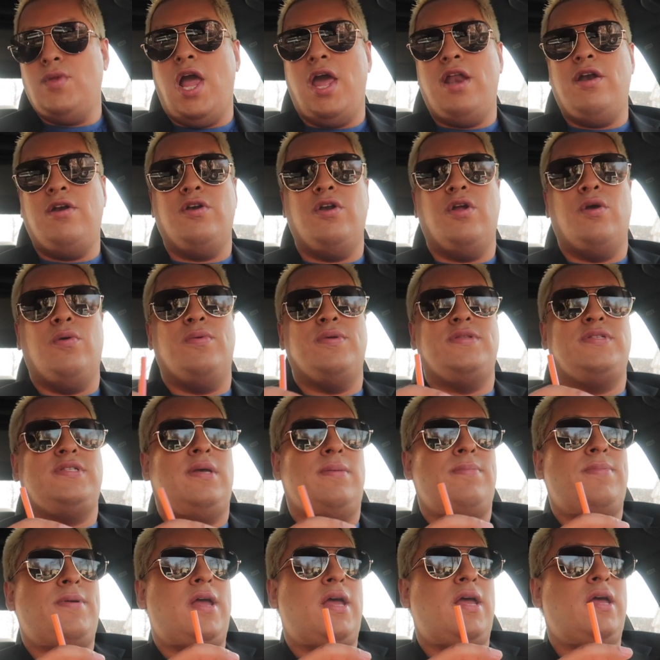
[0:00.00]
I don't know what's
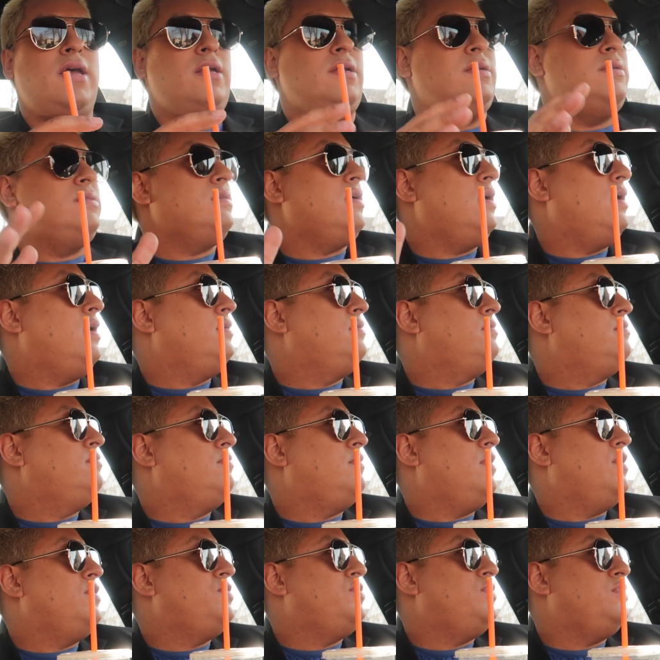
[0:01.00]
up, guys. It
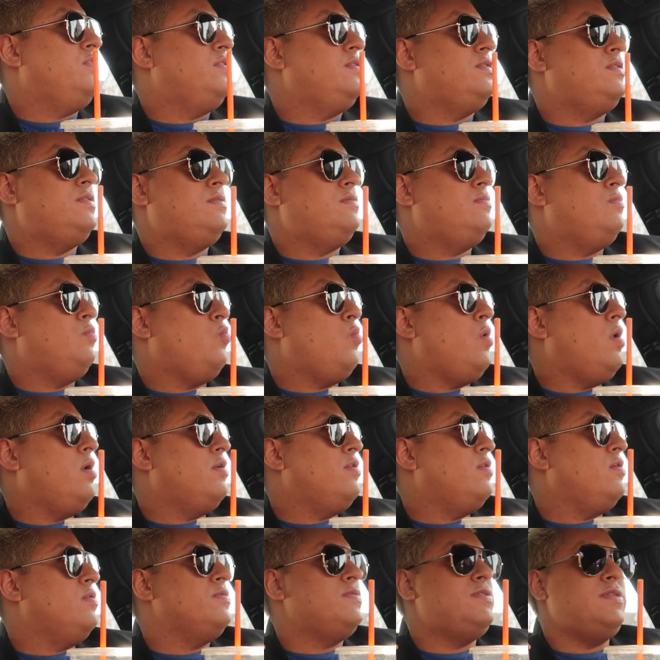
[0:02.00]
it's just one
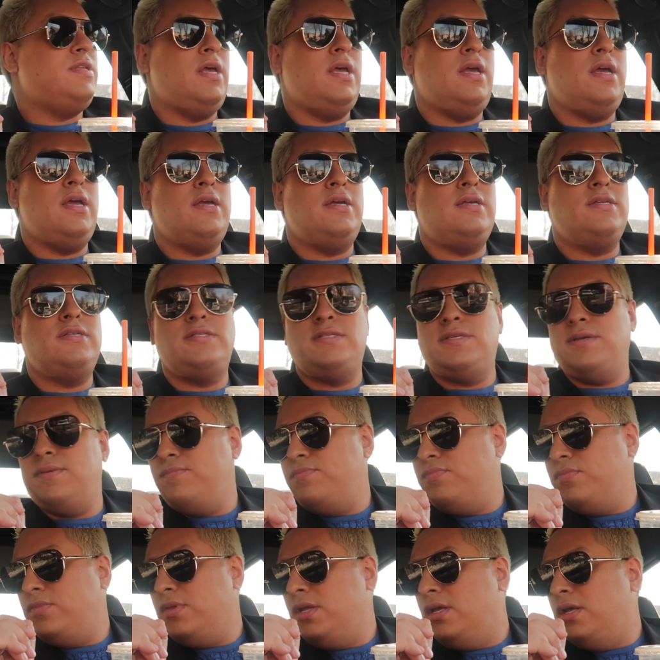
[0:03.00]
of those days.
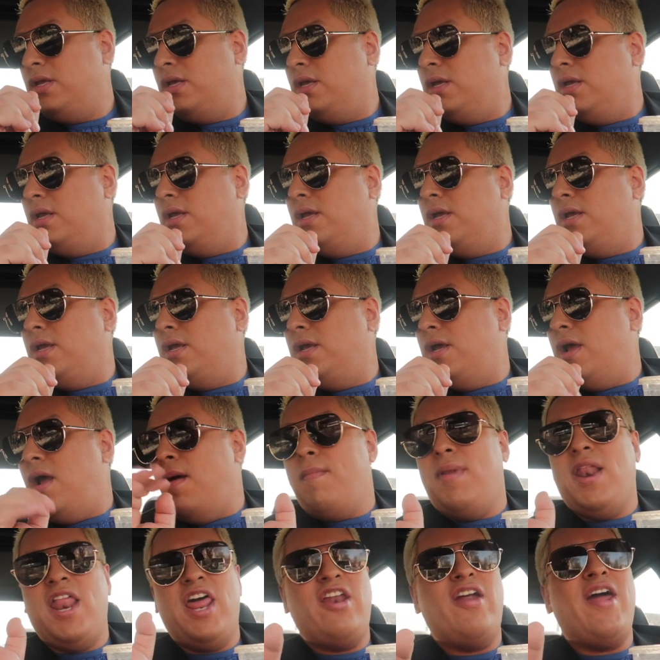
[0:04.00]

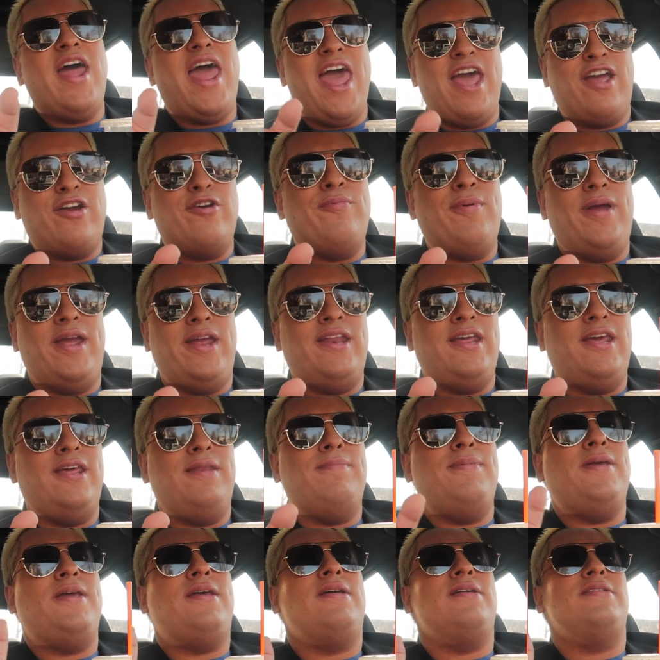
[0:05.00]
I'm a little
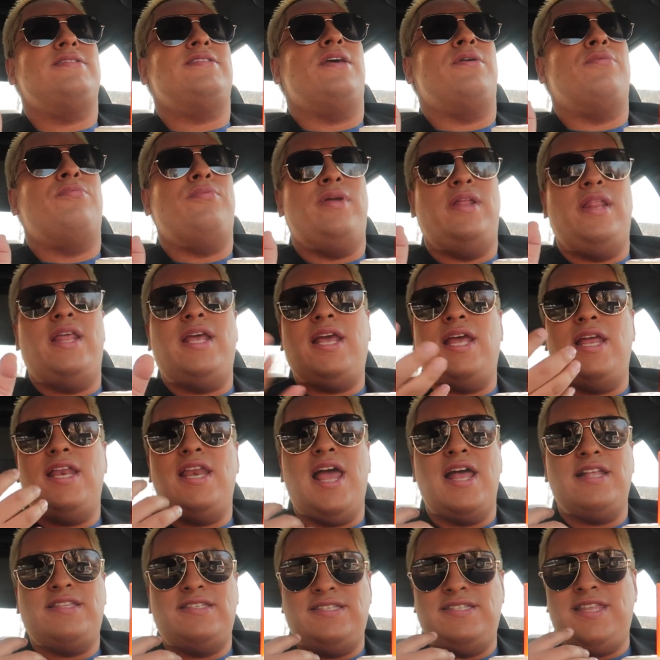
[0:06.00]
aggravated because I really
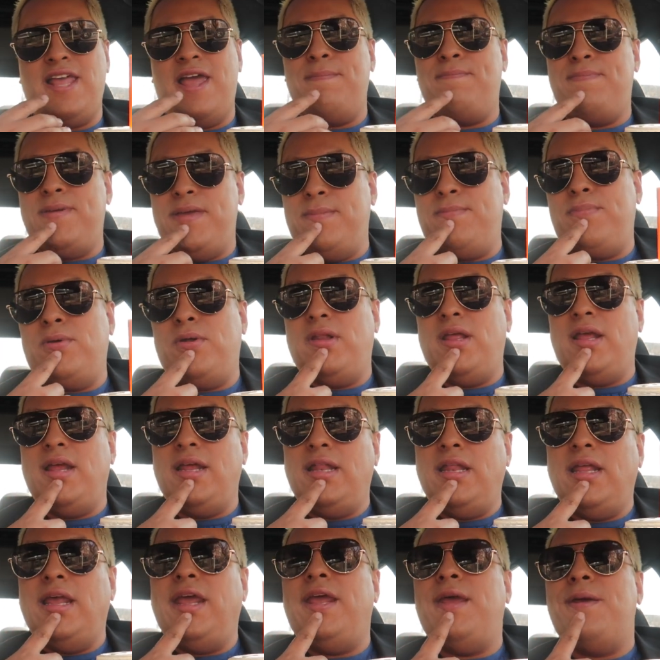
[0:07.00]
cannot stand people
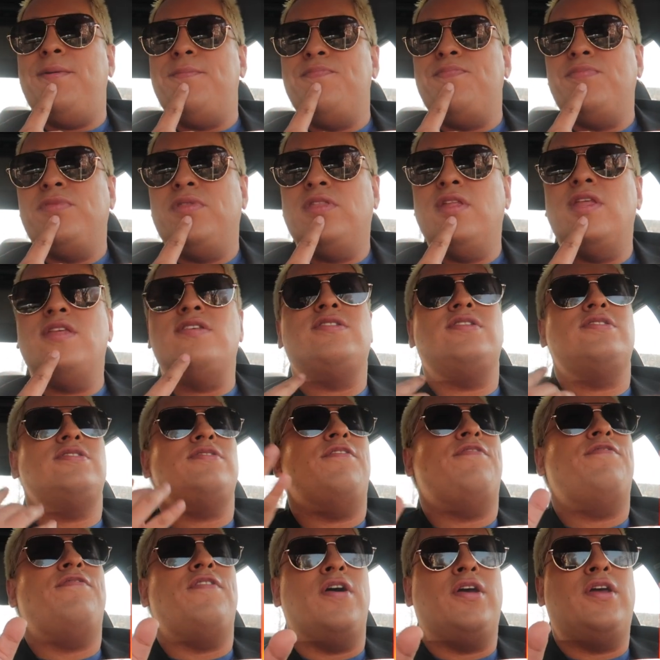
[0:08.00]
lately. This is
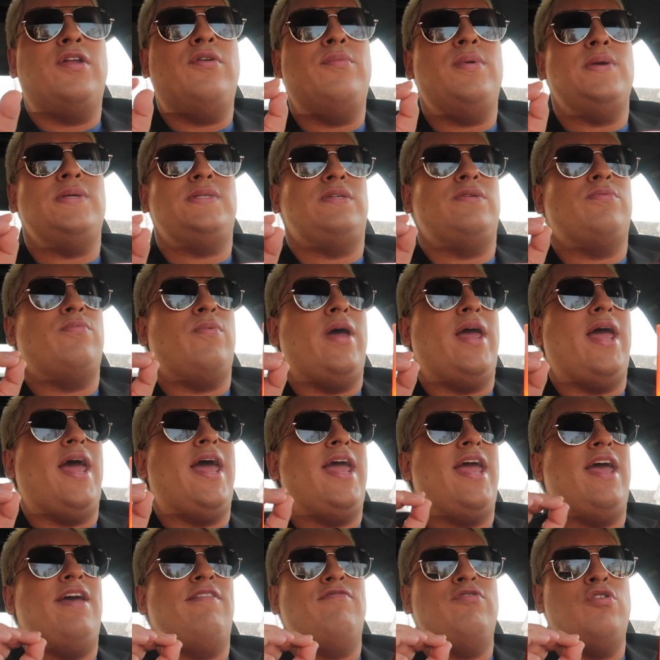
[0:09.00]
a fucking reason why I
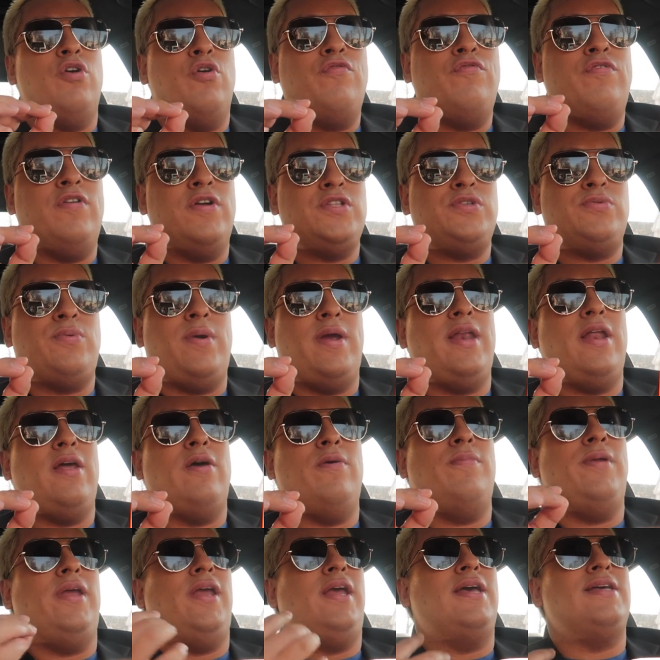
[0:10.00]
have no friends right now
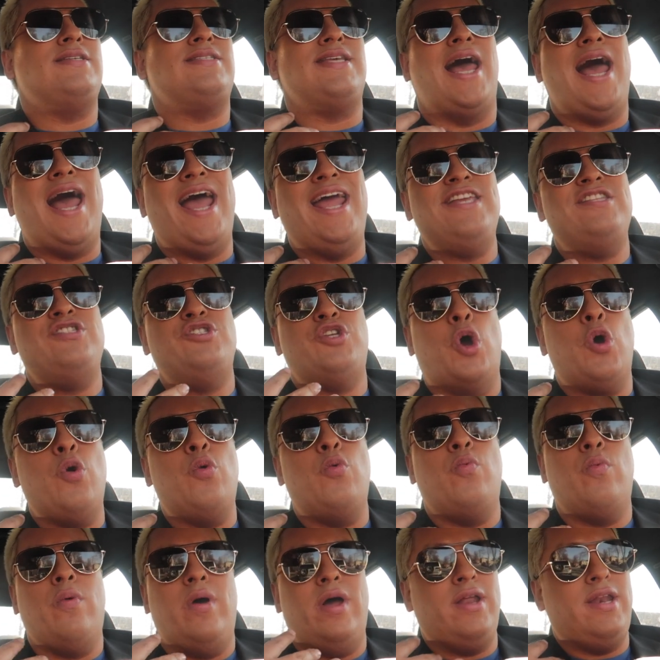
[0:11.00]
because I
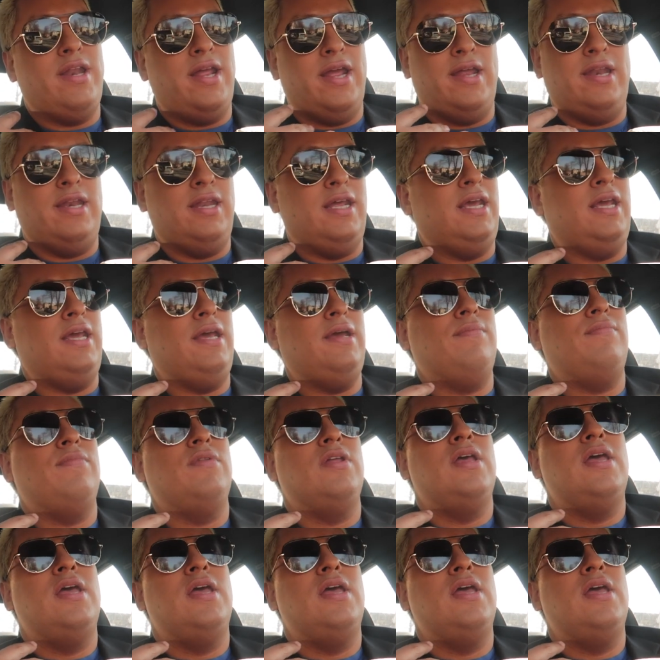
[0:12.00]
don't want any.